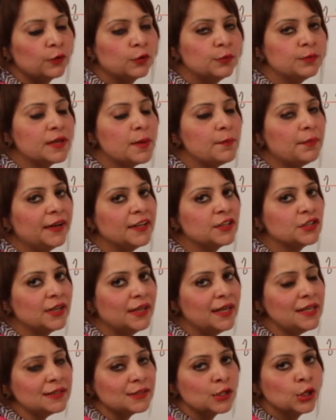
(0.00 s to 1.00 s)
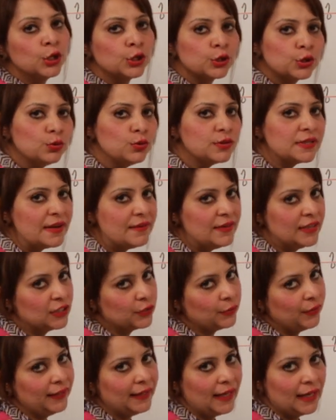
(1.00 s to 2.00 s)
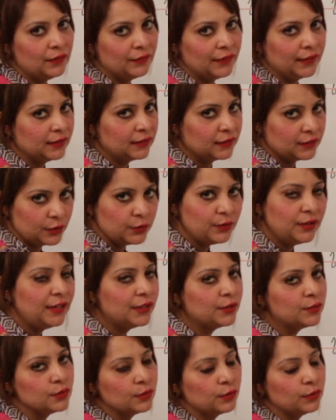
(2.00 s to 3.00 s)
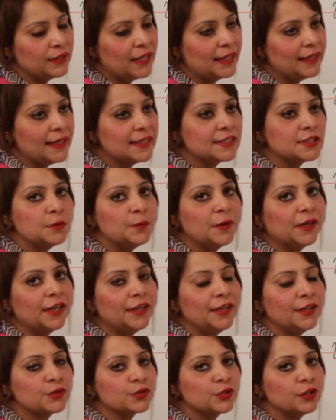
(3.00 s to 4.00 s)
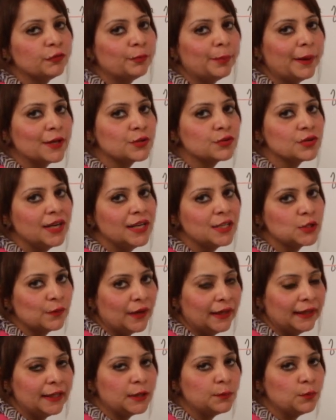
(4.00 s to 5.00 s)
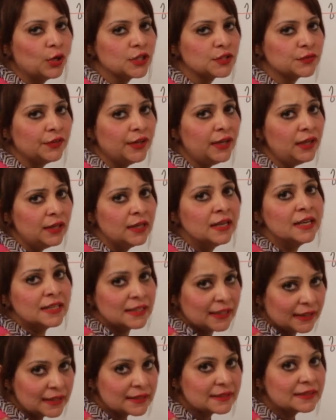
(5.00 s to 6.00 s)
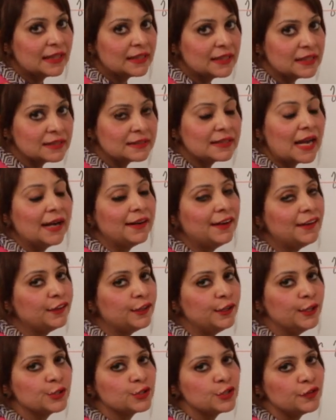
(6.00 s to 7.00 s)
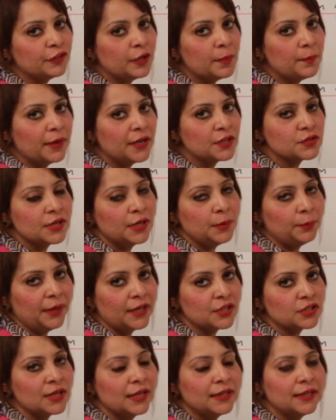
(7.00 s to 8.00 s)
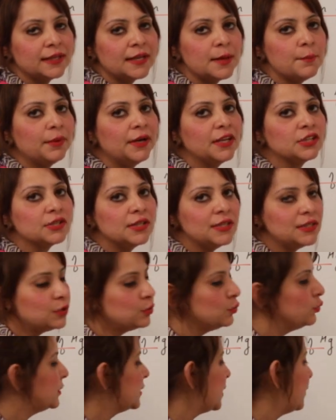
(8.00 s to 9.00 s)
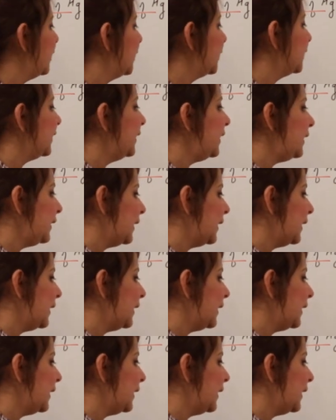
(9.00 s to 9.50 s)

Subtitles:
Room temperature is 273 Kelvin. You need to know that STP condition of pressure is 1 atmosphere. It is the standard condition of temperature and pressure, and the temperature is 273